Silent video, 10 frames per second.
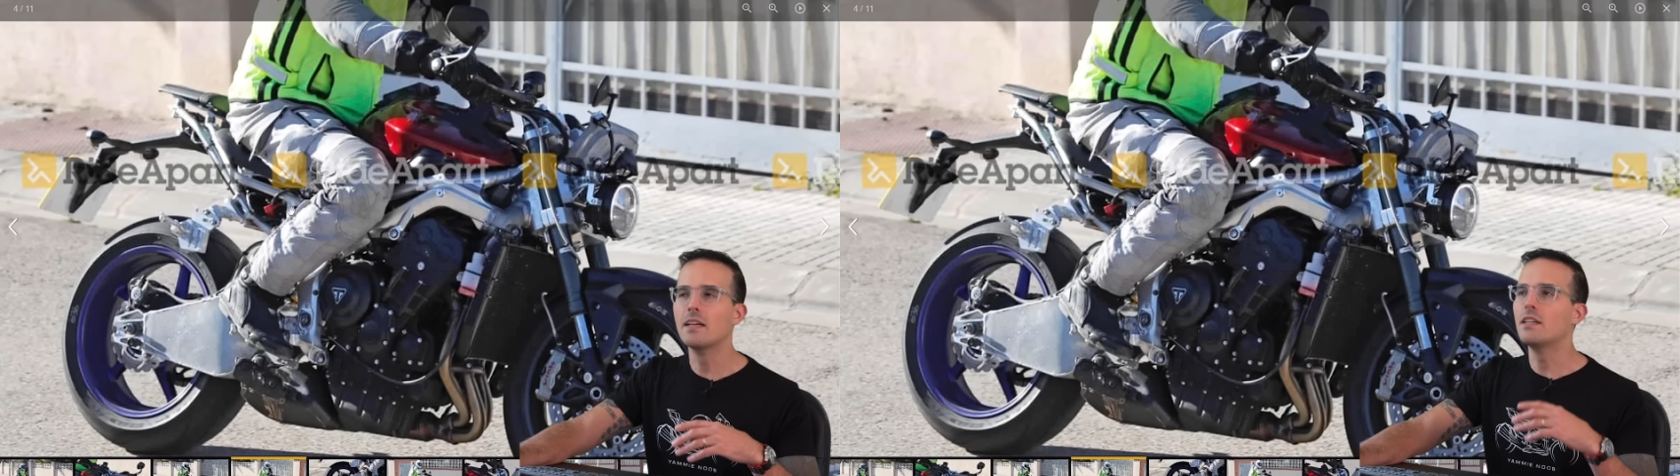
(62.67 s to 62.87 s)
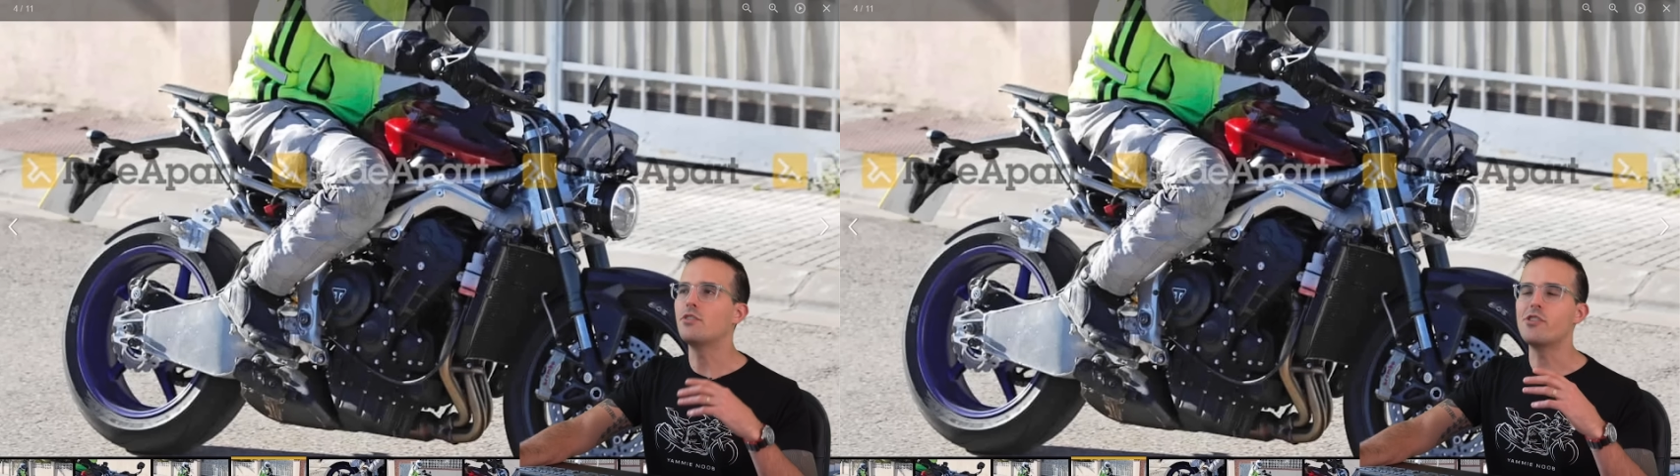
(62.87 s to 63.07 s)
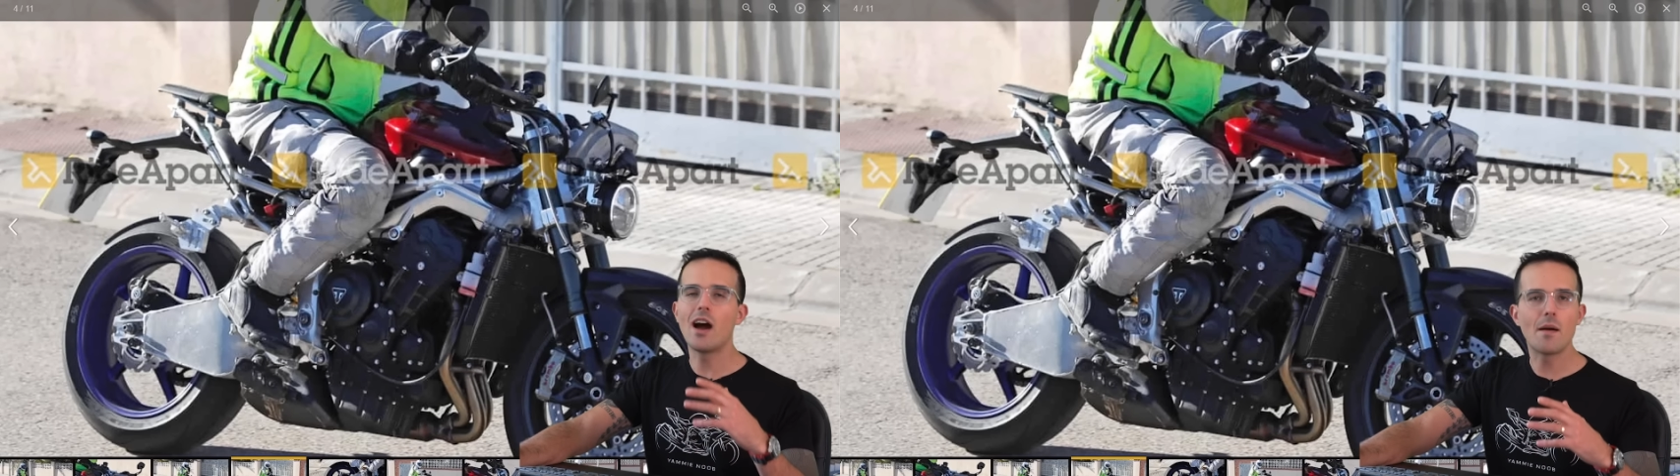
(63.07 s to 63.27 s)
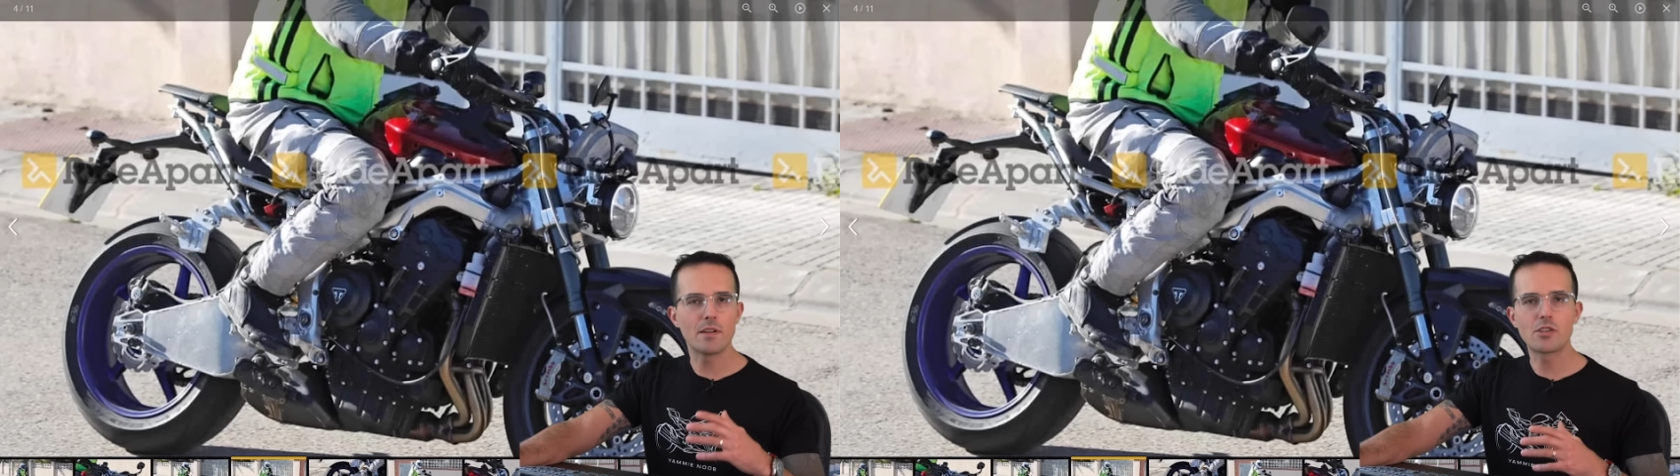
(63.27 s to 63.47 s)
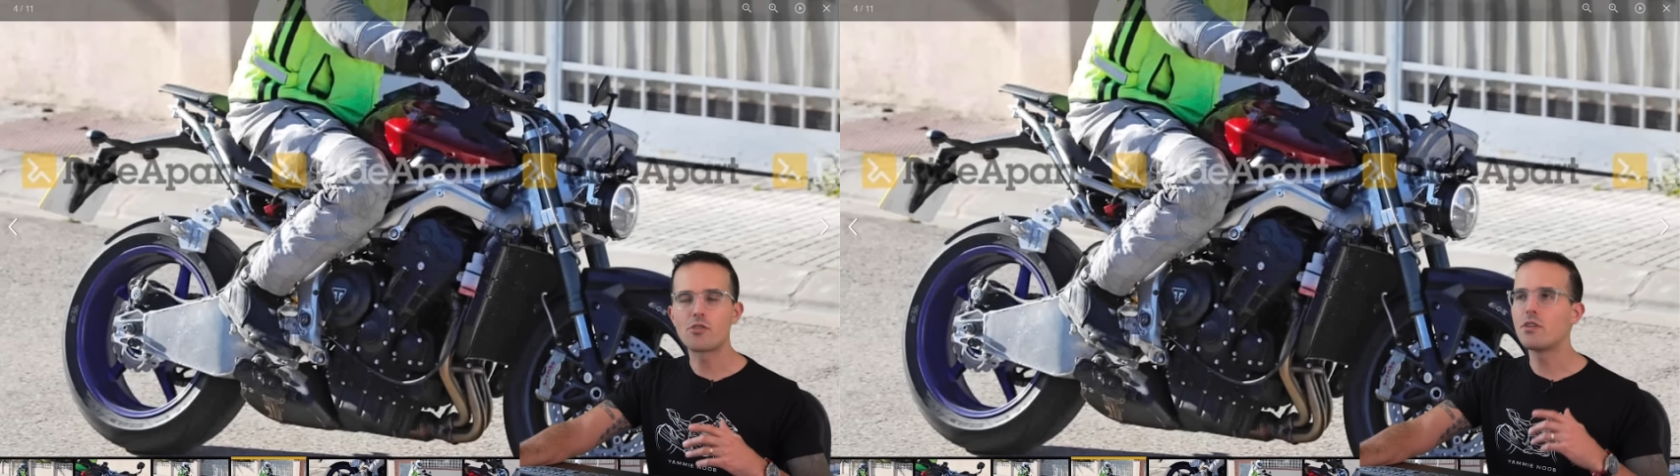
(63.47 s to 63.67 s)

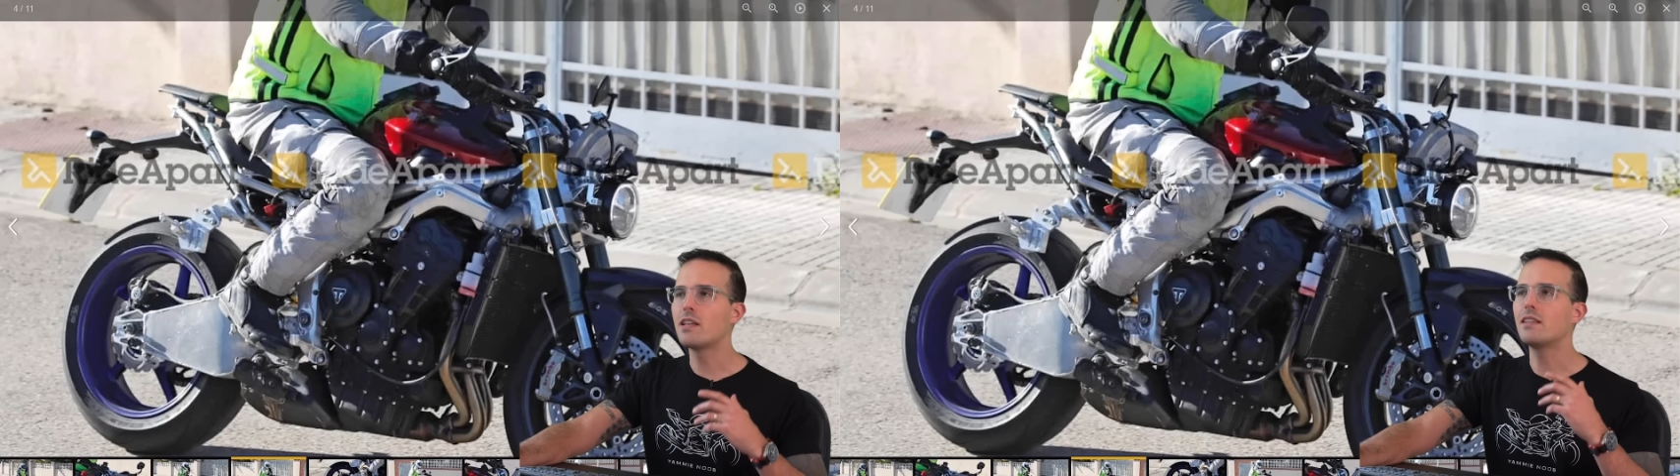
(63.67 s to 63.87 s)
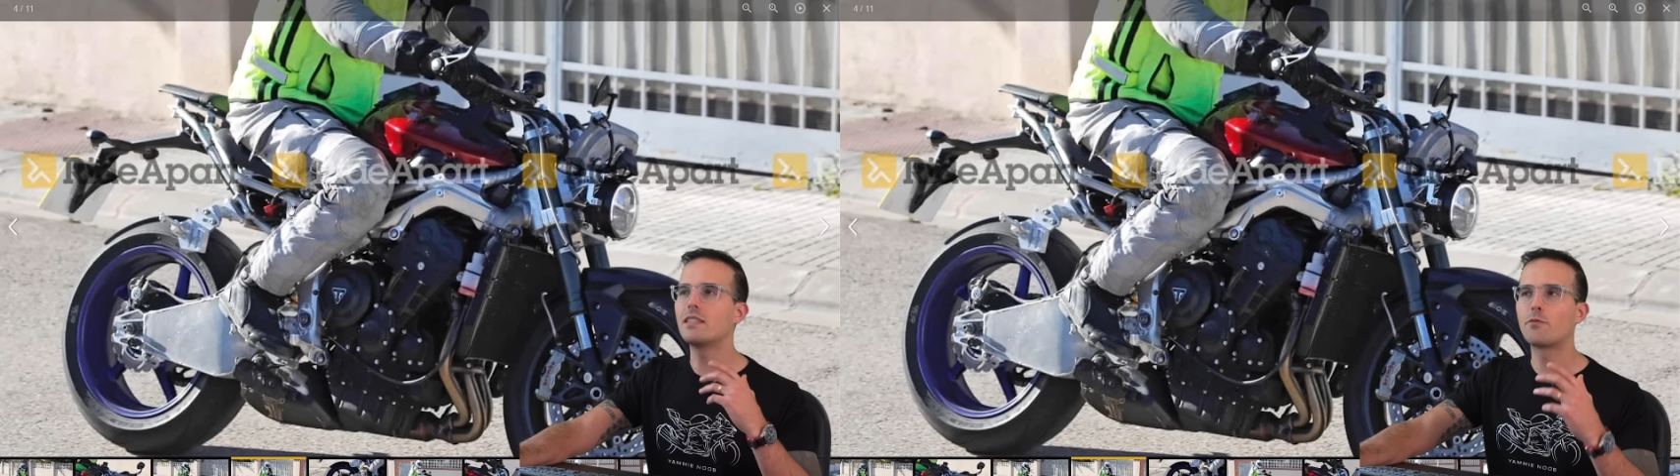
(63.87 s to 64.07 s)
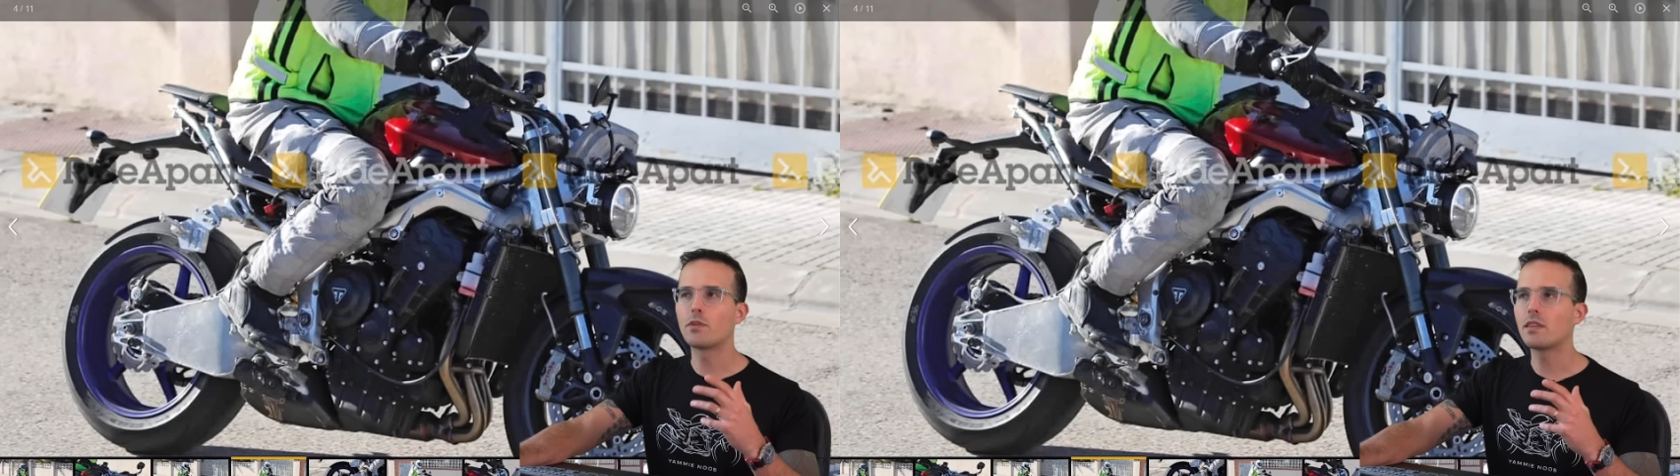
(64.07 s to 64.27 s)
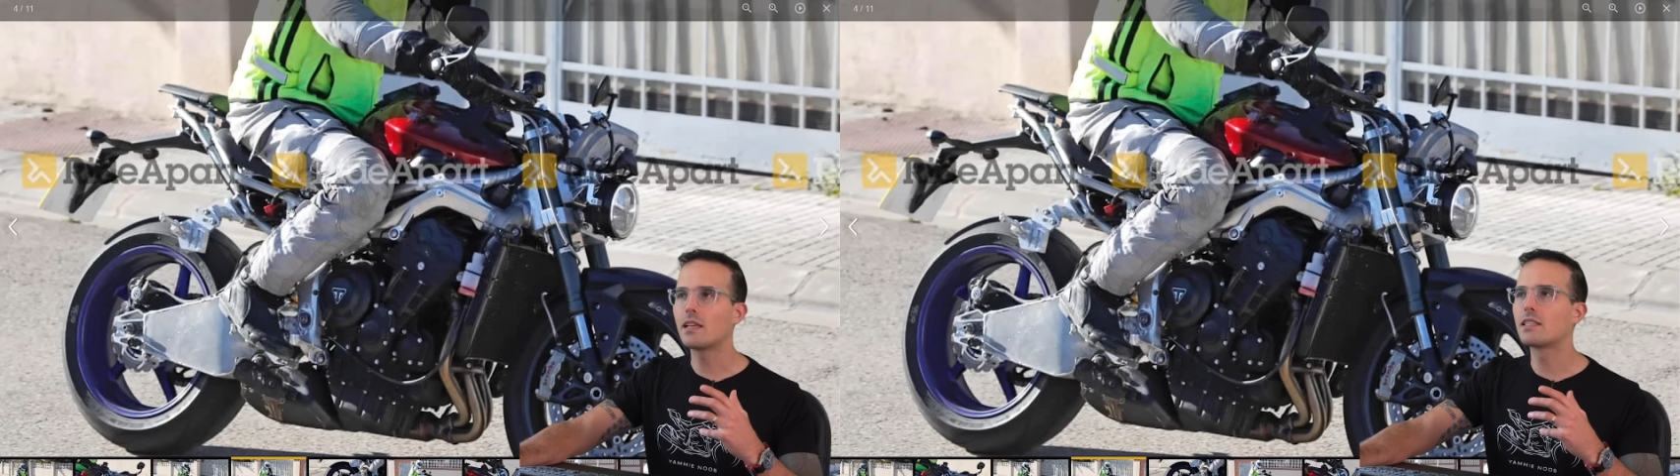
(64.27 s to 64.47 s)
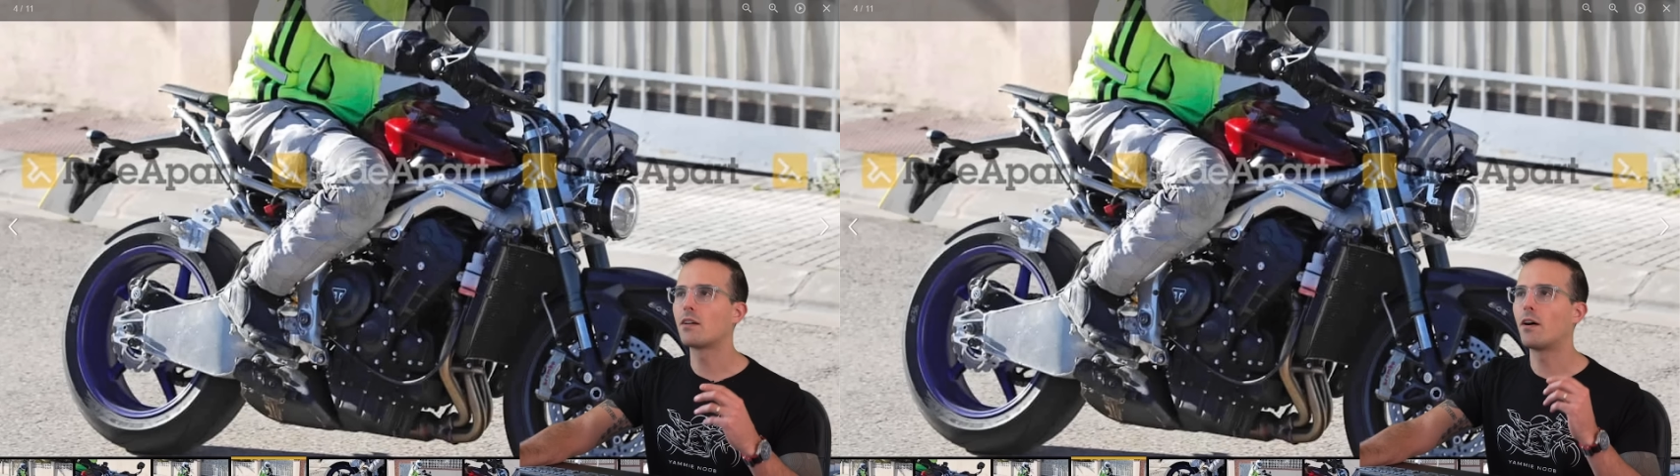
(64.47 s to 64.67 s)
geometry and different
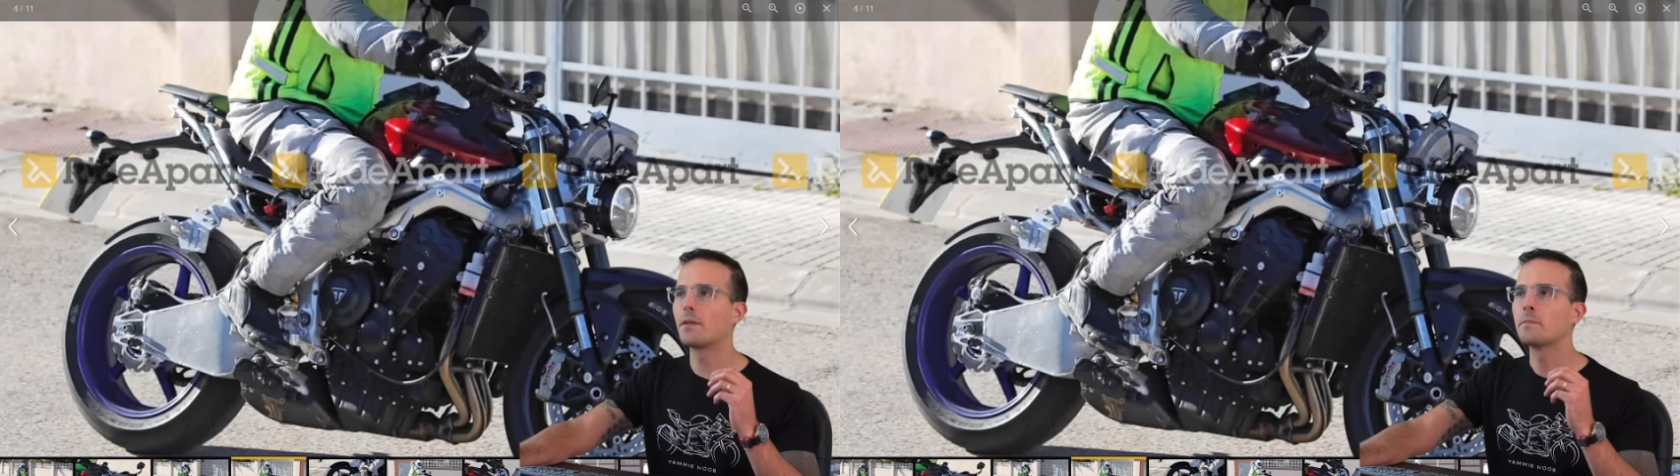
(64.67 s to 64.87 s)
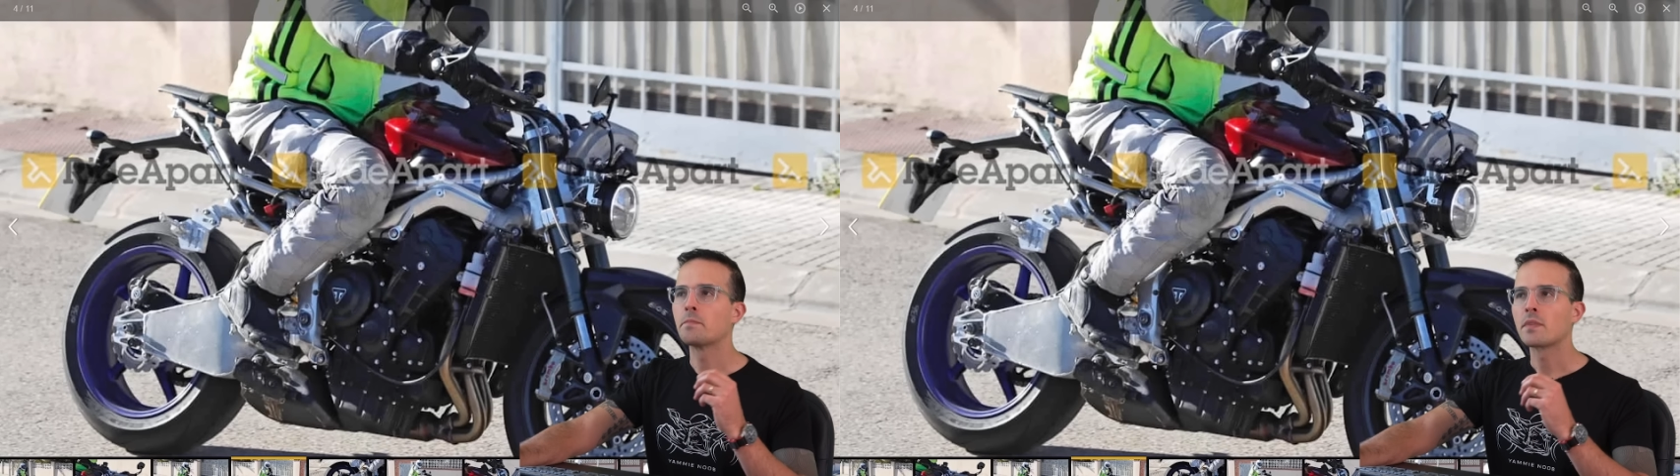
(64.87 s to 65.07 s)
things on.